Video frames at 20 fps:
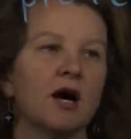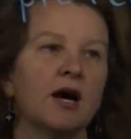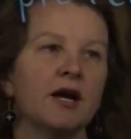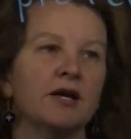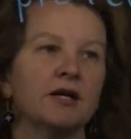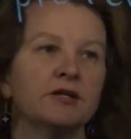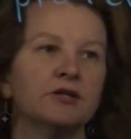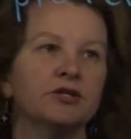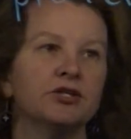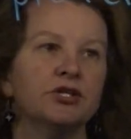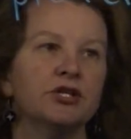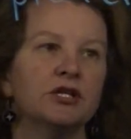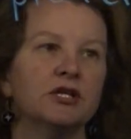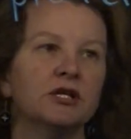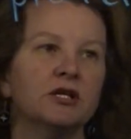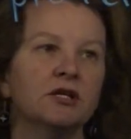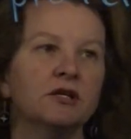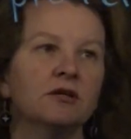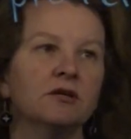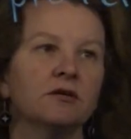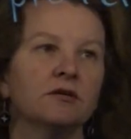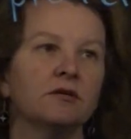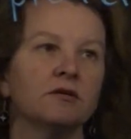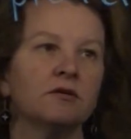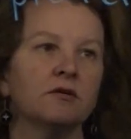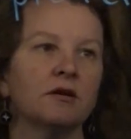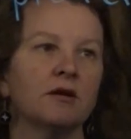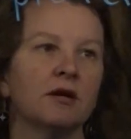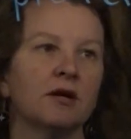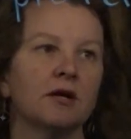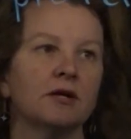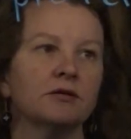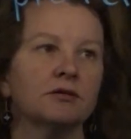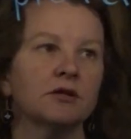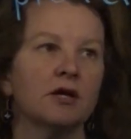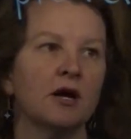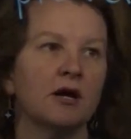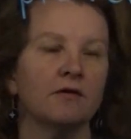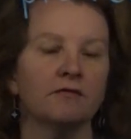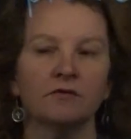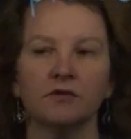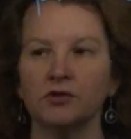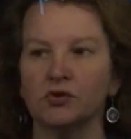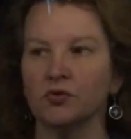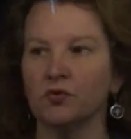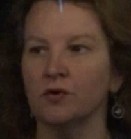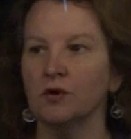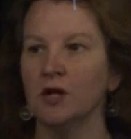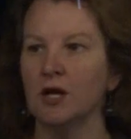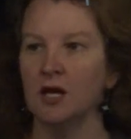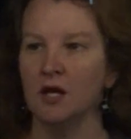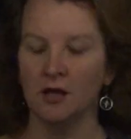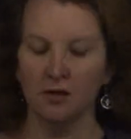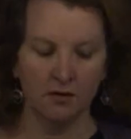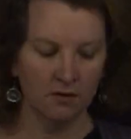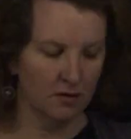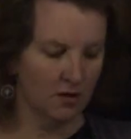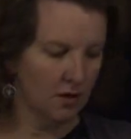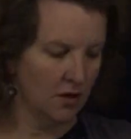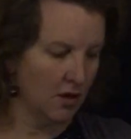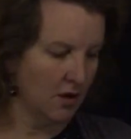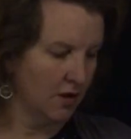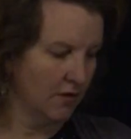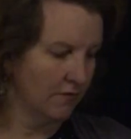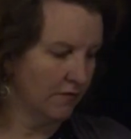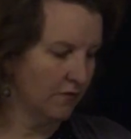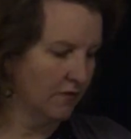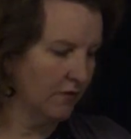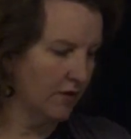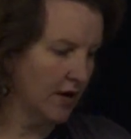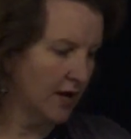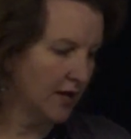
Ig as kind of a shorthand for